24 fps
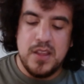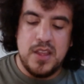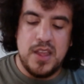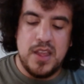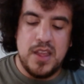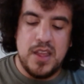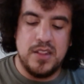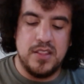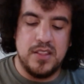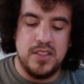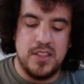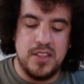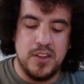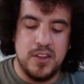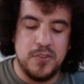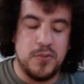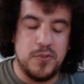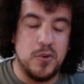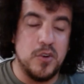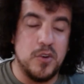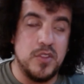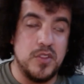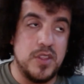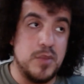and
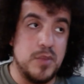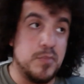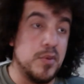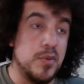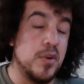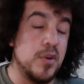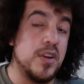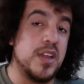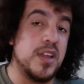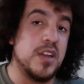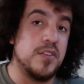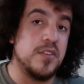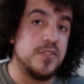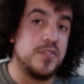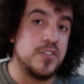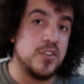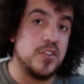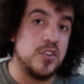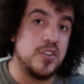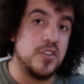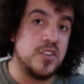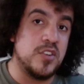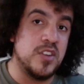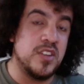therefore the burning of
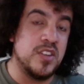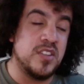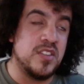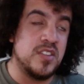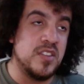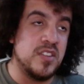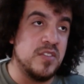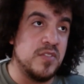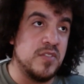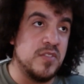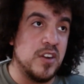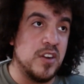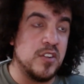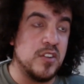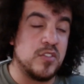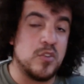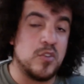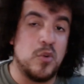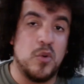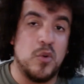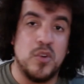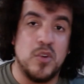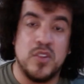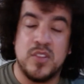churches in various
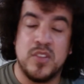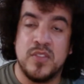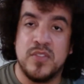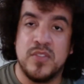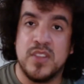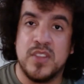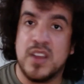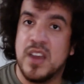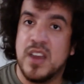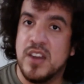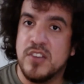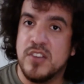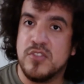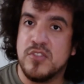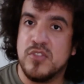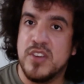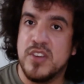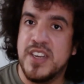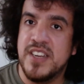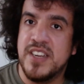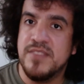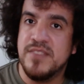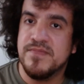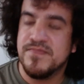corners of the
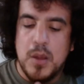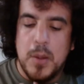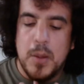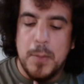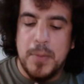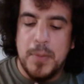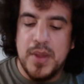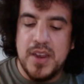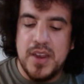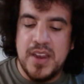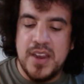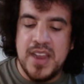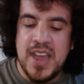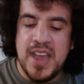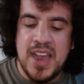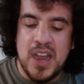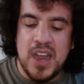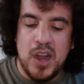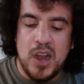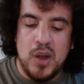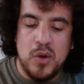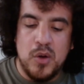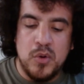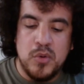country. But
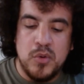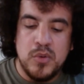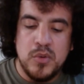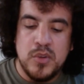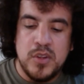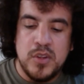now,